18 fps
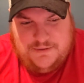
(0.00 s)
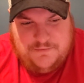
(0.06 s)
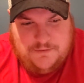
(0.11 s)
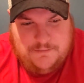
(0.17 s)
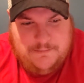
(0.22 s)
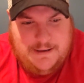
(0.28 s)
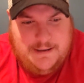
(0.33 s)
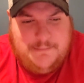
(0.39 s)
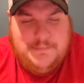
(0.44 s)

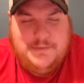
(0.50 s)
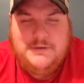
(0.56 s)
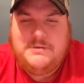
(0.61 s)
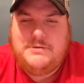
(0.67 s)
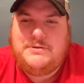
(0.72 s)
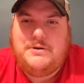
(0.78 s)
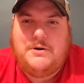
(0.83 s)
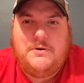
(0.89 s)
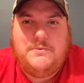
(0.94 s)

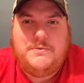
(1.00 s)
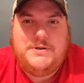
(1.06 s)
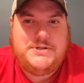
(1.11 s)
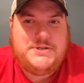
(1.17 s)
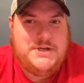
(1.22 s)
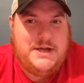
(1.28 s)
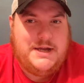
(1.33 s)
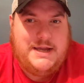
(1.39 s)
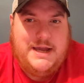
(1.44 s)
Remember to
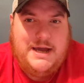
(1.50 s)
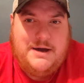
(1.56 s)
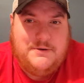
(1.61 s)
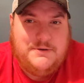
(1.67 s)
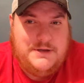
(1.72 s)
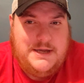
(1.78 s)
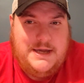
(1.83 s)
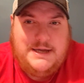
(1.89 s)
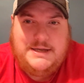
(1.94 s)
always check
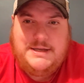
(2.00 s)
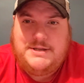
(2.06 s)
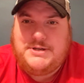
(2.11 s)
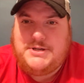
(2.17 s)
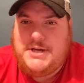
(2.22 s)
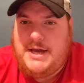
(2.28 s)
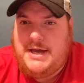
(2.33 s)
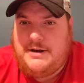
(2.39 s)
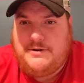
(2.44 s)
out Yankee
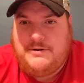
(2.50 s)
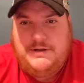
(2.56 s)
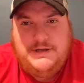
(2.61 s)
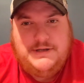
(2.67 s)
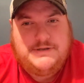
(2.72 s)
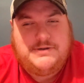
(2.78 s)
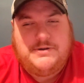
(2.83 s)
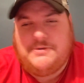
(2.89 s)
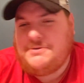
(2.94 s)
Chatter,
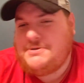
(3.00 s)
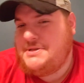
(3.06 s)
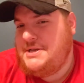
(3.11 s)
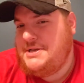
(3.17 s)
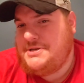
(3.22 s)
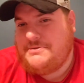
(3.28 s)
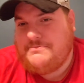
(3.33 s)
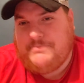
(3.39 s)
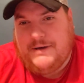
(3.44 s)
East Coast
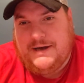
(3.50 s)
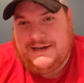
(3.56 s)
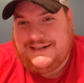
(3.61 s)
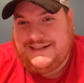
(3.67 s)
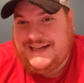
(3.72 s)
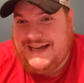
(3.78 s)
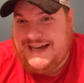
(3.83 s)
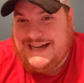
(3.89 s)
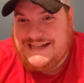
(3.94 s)
Nation
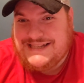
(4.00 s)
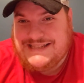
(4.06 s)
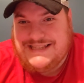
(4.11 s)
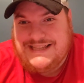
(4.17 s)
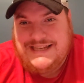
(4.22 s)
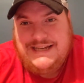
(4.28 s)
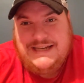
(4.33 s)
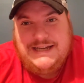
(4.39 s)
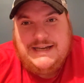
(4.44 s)

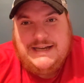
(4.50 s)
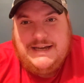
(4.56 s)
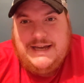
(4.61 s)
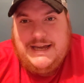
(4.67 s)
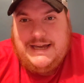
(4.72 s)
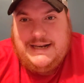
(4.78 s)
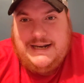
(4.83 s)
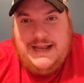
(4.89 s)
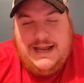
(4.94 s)
Podcast,
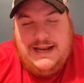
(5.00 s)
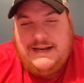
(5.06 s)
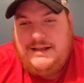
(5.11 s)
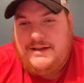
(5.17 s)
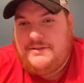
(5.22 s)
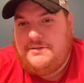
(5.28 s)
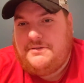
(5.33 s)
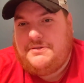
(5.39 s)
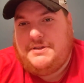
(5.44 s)
and
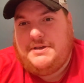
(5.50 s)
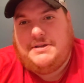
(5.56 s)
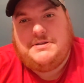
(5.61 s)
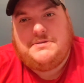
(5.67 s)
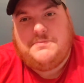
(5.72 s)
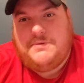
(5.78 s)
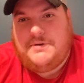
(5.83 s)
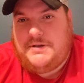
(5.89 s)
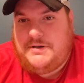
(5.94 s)
any other
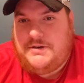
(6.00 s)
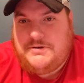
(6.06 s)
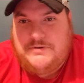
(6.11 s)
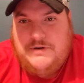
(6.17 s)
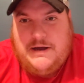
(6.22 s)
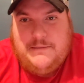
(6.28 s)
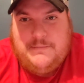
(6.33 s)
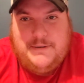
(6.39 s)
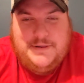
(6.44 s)
things we're going to
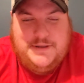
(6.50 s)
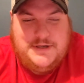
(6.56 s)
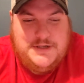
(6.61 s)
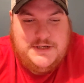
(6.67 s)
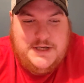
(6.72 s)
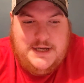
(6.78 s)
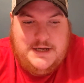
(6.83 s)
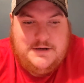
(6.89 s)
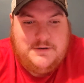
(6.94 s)
drop on the
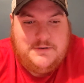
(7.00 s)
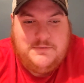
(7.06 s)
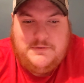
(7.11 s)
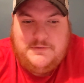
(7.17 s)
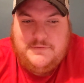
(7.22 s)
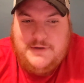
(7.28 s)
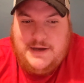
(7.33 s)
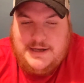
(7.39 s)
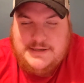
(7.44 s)
channel.
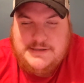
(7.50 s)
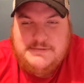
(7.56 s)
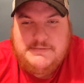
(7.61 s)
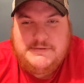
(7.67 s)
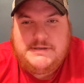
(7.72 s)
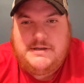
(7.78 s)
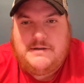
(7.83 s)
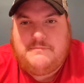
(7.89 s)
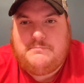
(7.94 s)
We've got some
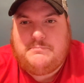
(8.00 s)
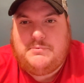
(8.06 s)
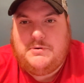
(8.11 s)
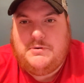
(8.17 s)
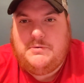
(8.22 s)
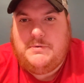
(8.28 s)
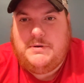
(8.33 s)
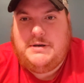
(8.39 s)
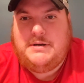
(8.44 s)
stuff
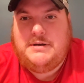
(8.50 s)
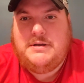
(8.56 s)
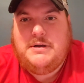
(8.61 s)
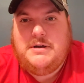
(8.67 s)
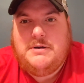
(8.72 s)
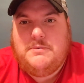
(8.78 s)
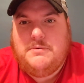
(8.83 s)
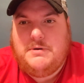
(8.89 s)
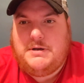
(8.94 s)
brewing.
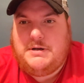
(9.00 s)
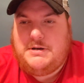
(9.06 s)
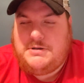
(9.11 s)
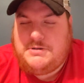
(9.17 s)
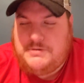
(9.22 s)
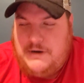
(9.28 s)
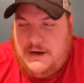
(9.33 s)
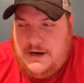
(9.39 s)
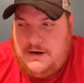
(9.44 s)
We're going
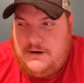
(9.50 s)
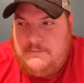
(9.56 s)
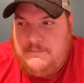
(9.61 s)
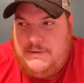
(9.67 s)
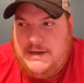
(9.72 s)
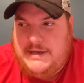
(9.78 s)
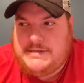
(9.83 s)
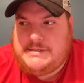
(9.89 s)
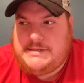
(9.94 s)
to try our
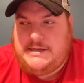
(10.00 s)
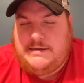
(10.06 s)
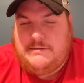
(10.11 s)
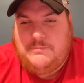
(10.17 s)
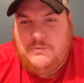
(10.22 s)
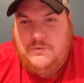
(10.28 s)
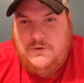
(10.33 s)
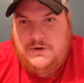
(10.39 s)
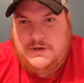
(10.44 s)
best to
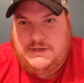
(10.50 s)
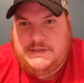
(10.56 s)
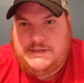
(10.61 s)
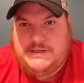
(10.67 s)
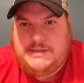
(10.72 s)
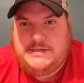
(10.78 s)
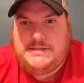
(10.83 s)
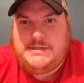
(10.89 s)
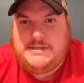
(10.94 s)
get more
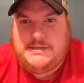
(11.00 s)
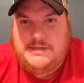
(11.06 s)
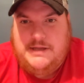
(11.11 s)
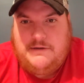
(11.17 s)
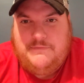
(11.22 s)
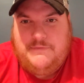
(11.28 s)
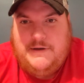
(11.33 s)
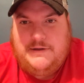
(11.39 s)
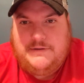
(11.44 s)
consistent
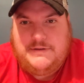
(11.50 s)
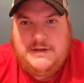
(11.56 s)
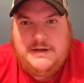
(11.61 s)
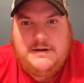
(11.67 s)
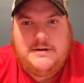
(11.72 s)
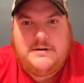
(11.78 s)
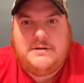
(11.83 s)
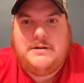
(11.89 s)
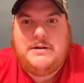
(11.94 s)
stuff out
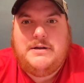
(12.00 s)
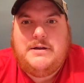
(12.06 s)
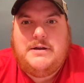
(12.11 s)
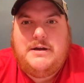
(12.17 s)
there.